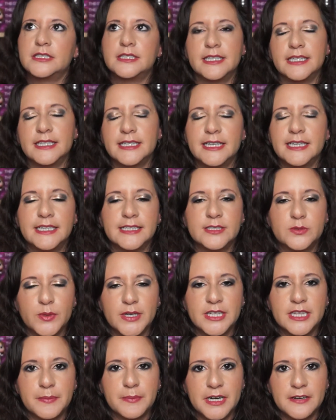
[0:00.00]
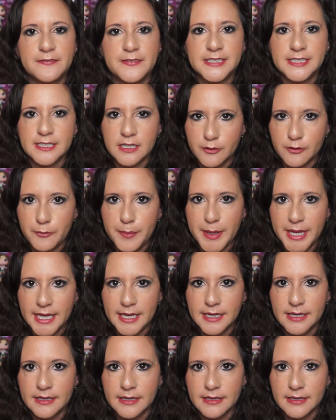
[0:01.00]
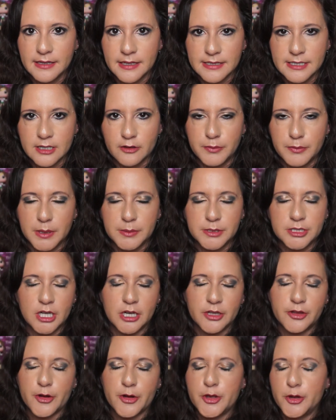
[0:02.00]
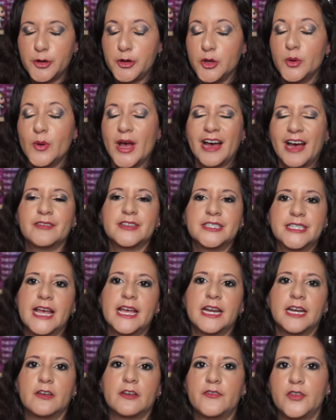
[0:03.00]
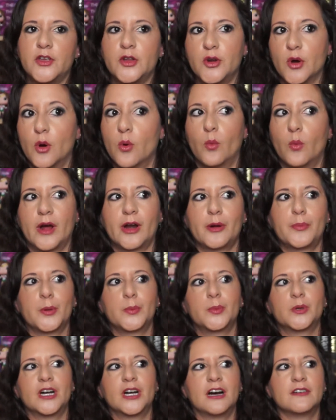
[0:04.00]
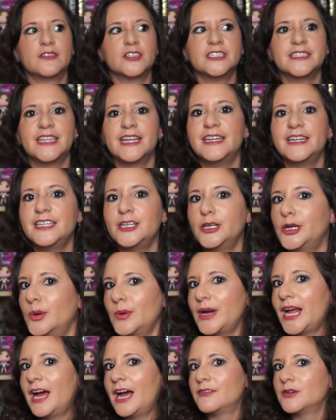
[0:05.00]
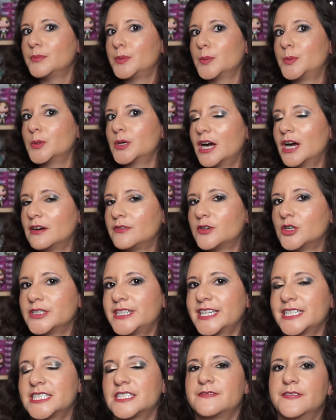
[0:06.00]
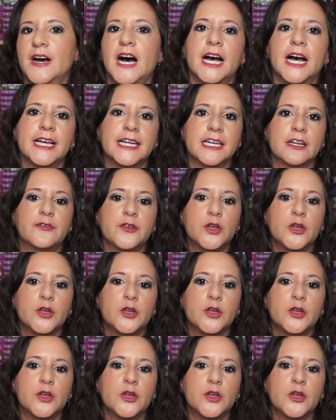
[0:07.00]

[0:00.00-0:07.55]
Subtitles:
is one of the benefits of being a self-published author. You do have a say in it. If you don't want a purple cover, then you don't have a purple cover. That's fine.